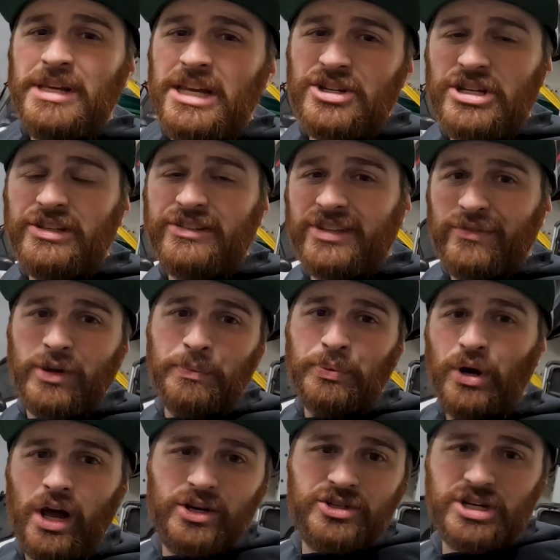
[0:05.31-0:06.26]
EG Civic
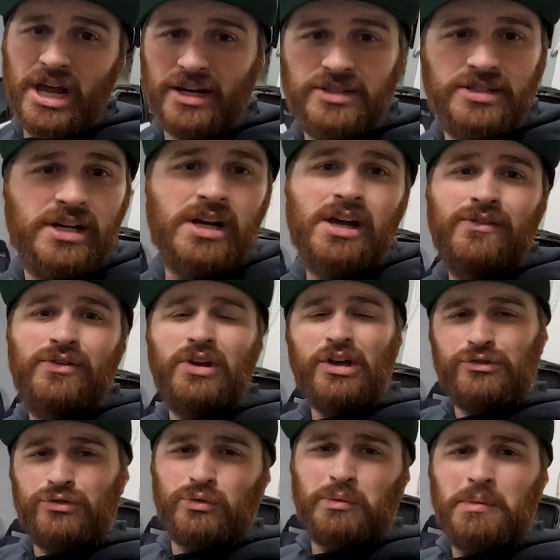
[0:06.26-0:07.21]
project. If
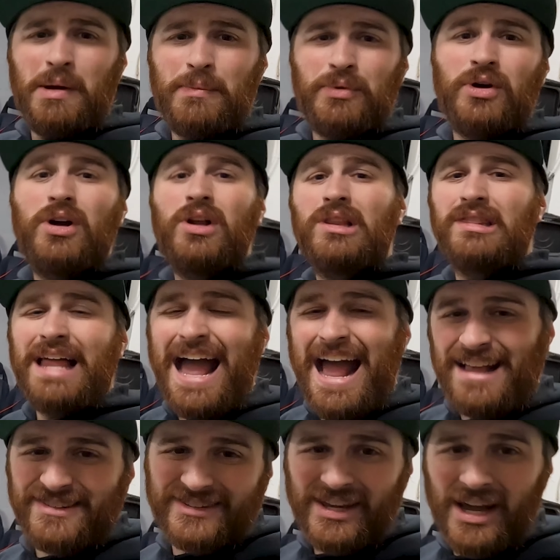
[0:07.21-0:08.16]
you guys don't remember,
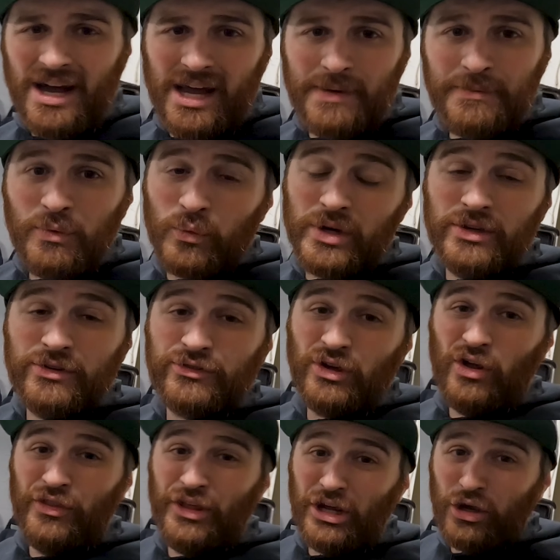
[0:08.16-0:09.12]
last time we
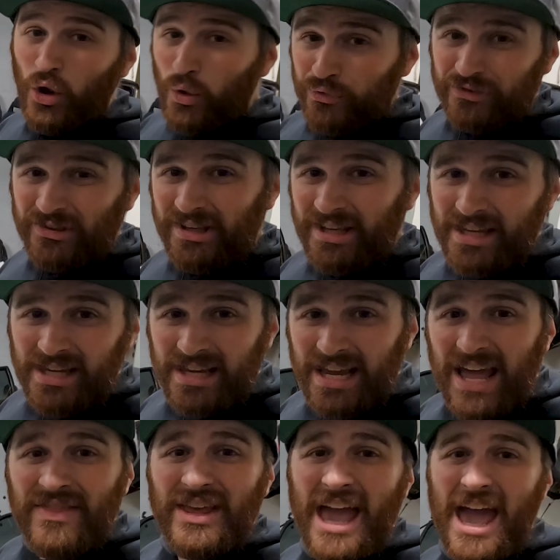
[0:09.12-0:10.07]
installed the Ghost
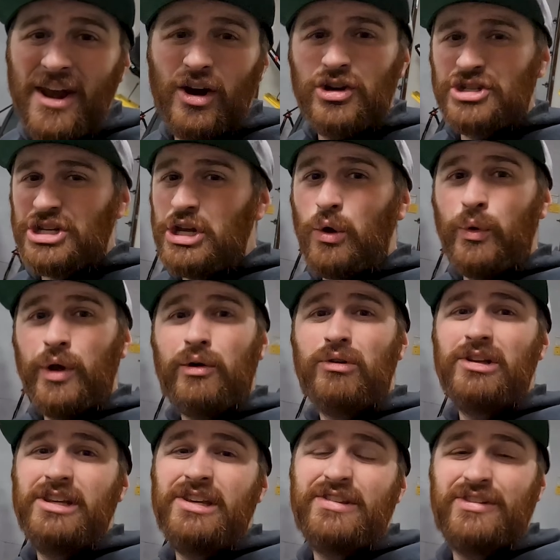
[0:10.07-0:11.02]
key and the NRG quick
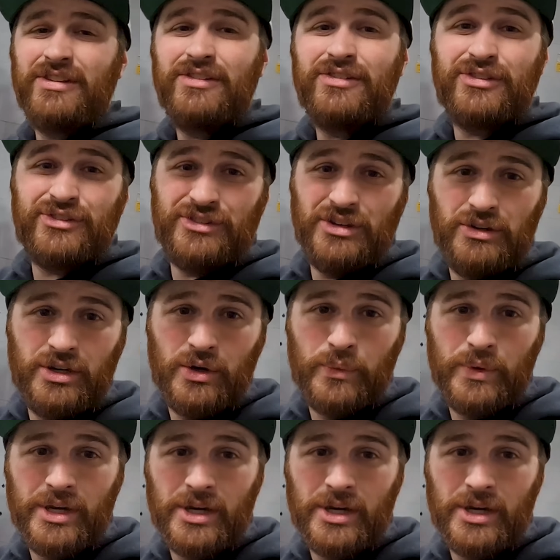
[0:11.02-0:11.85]
release steering